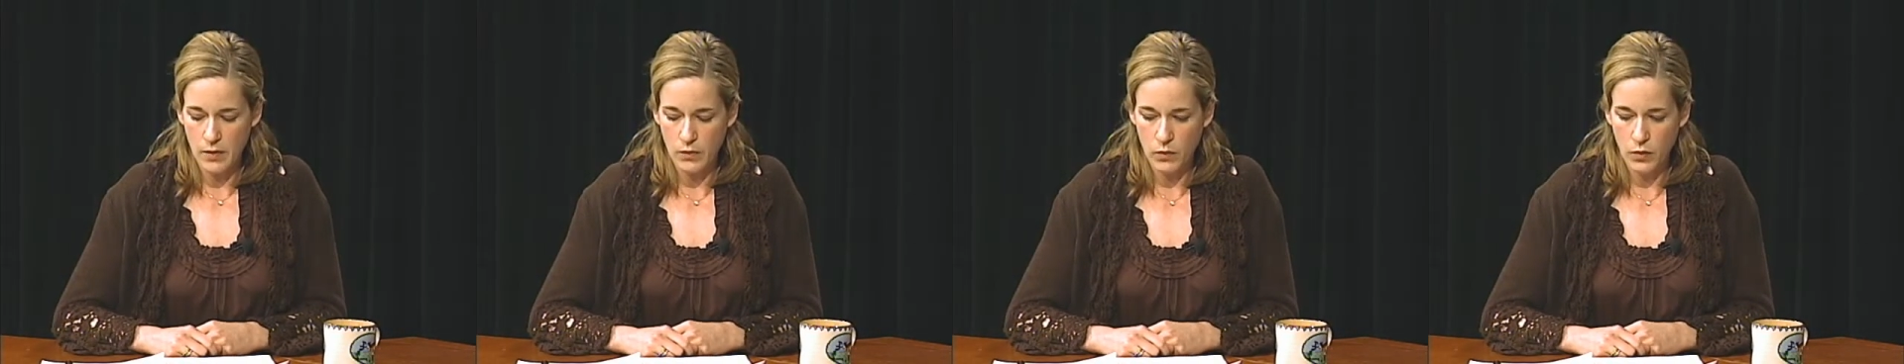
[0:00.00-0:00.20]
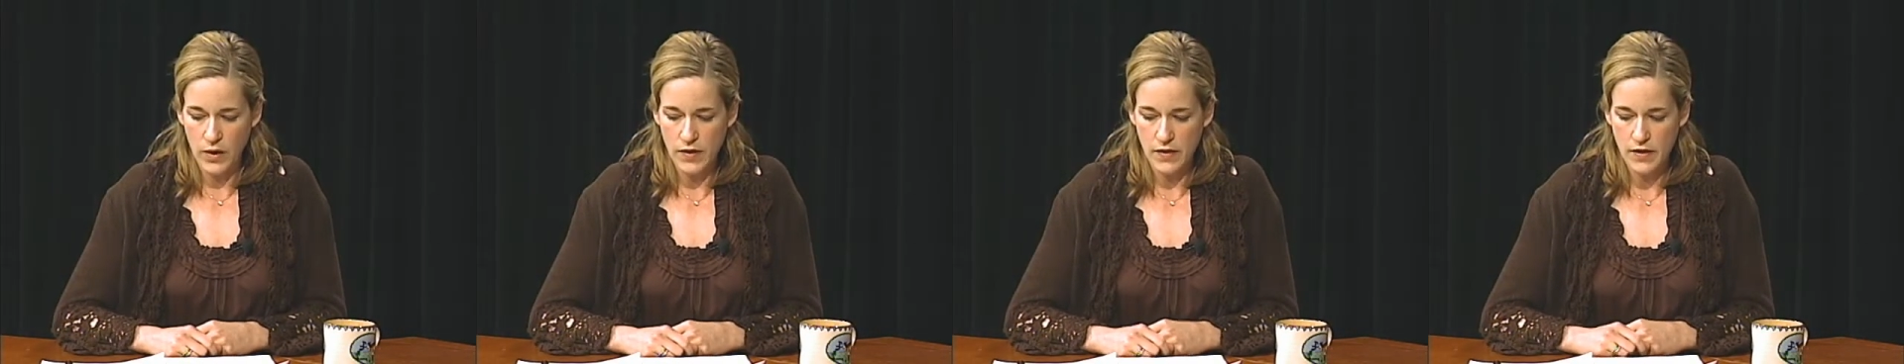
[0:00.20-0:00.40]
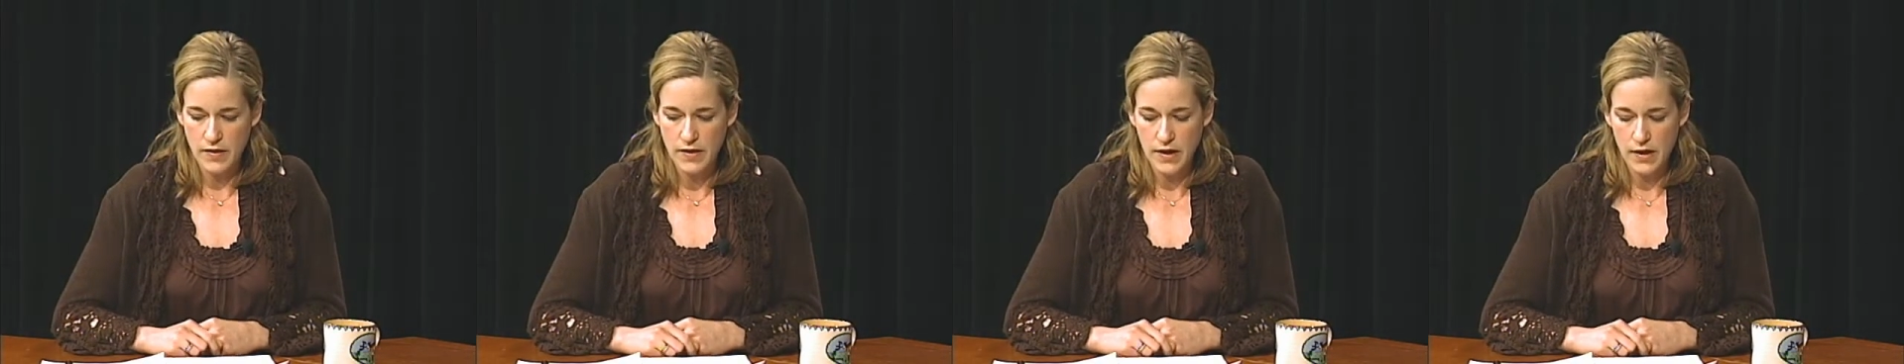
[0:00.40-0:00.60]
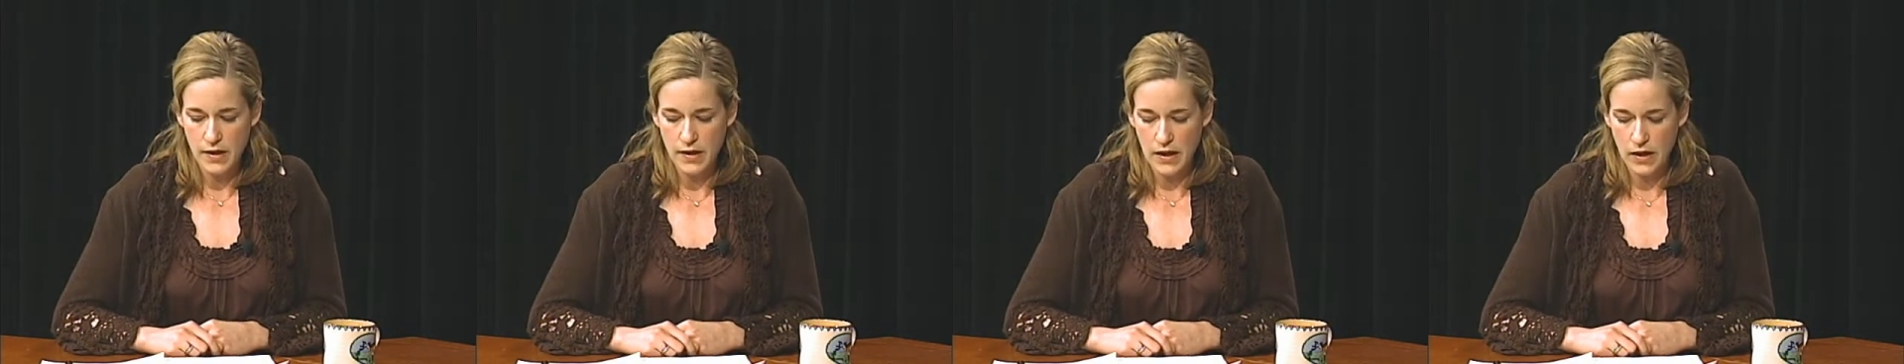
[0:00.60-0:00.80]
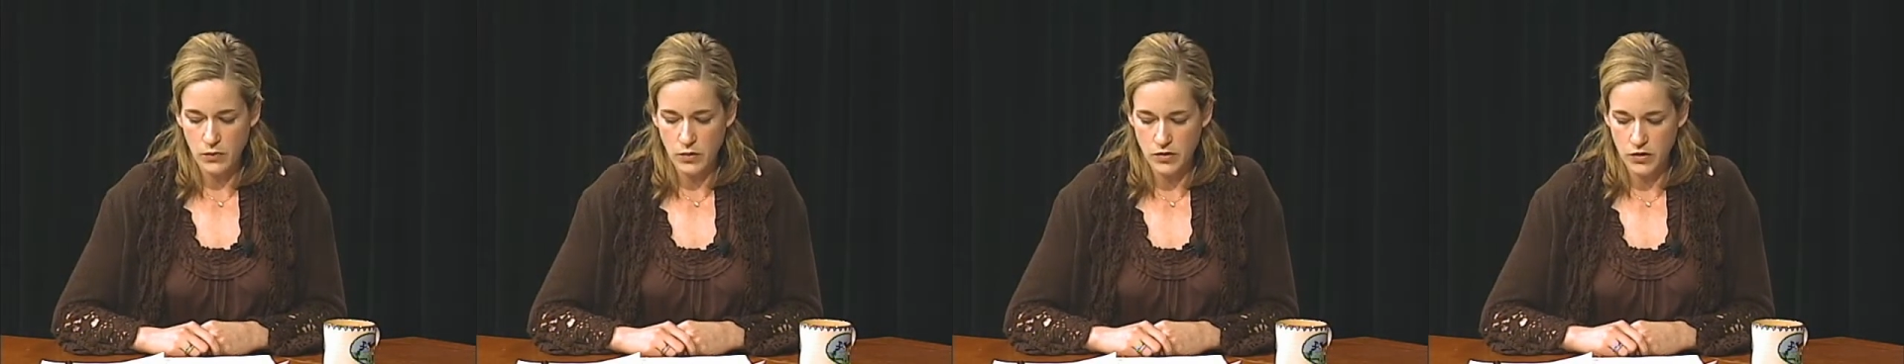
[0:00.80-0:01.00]
When the
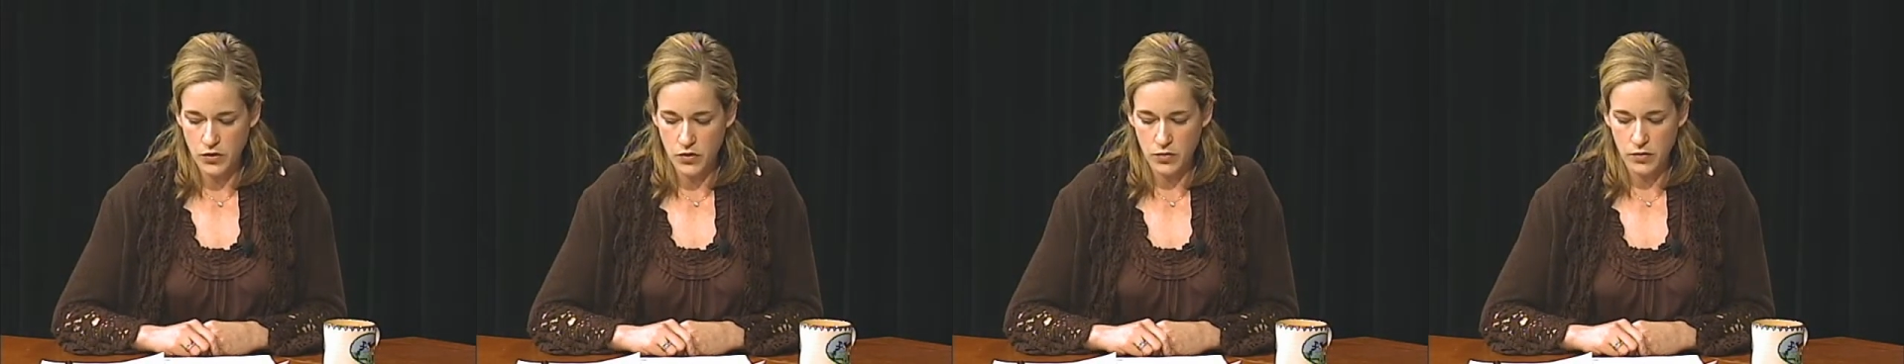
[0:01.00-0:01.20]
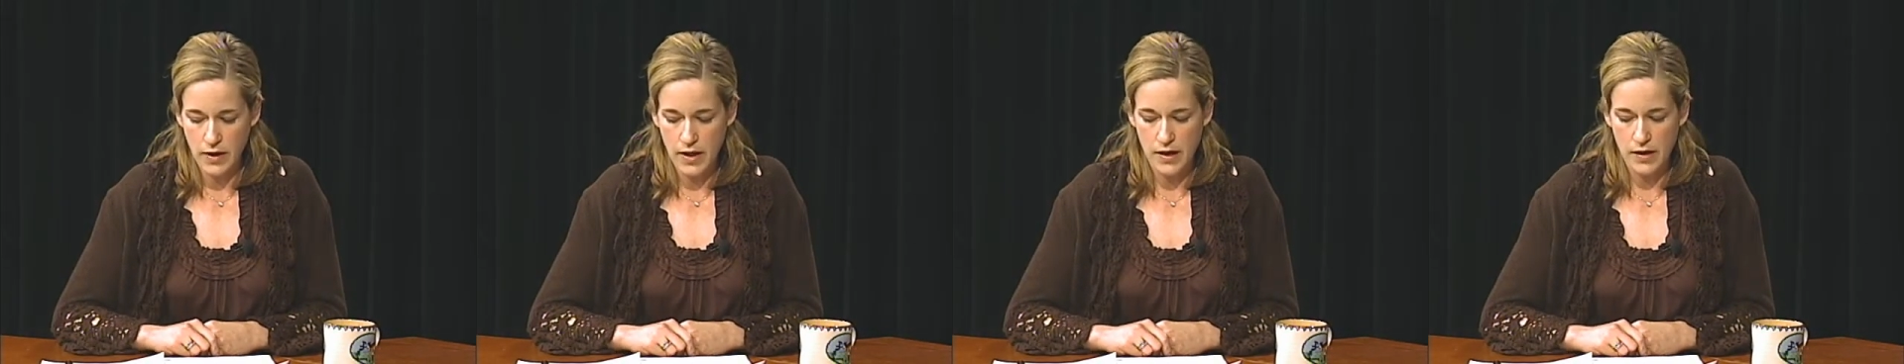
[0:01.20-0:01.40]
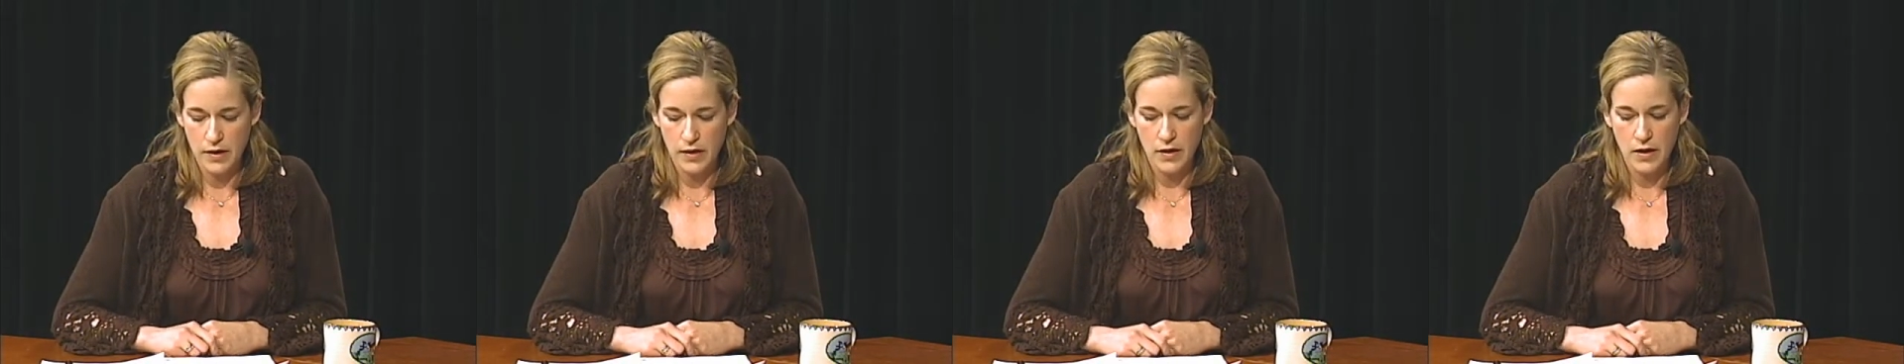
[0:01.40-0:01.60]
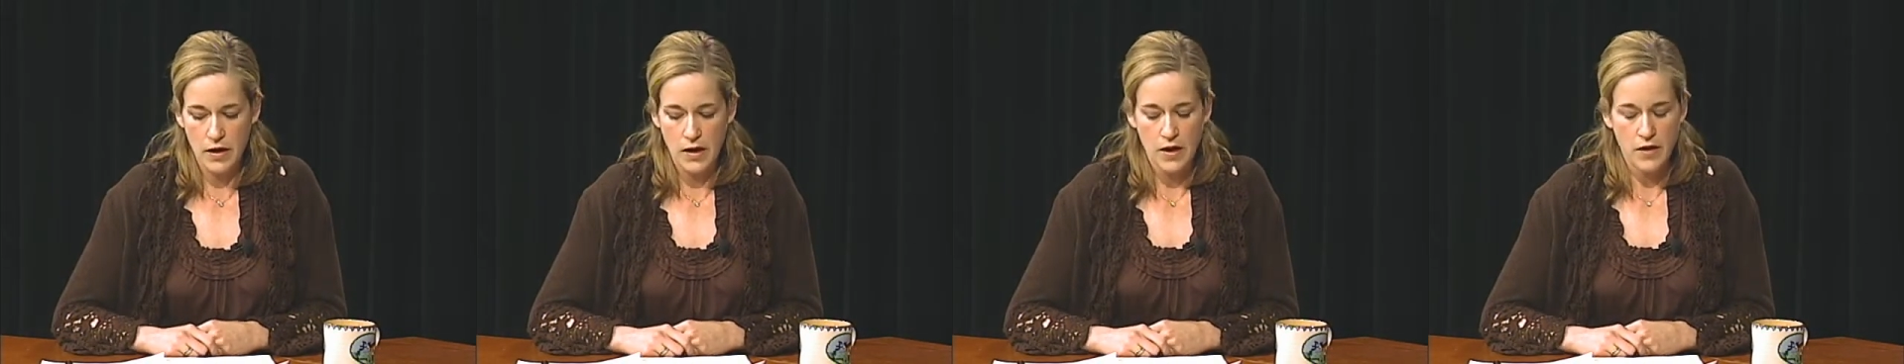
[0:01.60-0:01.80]
DDA was created,